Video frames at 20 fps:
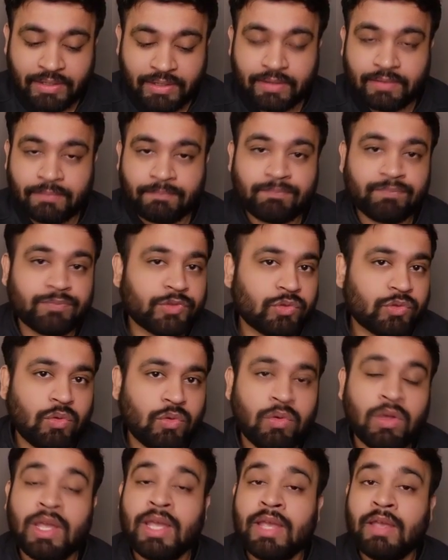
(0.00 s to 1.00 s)
So
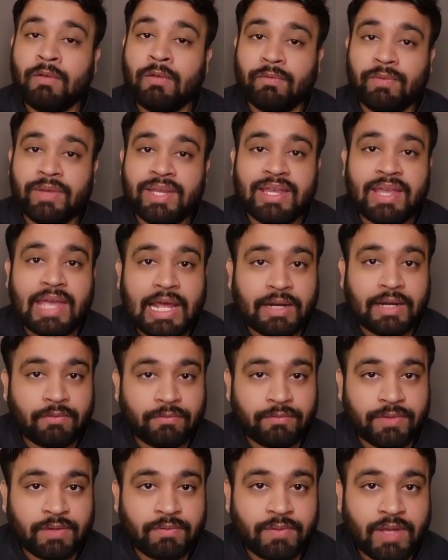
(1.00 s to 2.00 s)
we were
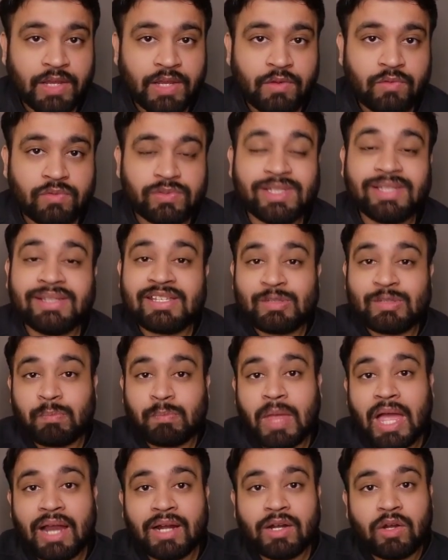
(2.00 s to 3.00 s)
using the
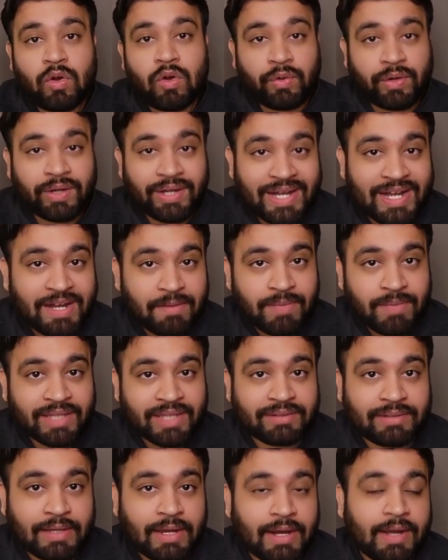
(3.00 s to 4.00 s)
spark.read
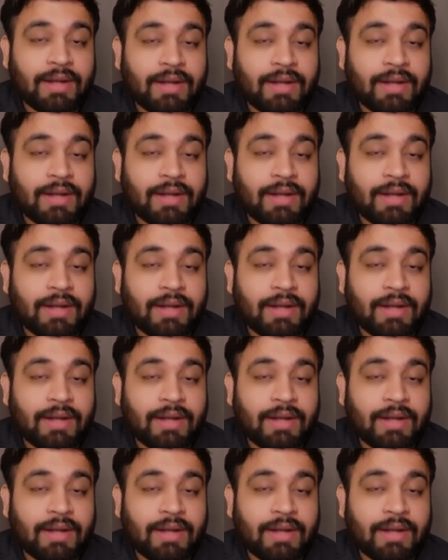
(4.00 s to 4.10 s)
method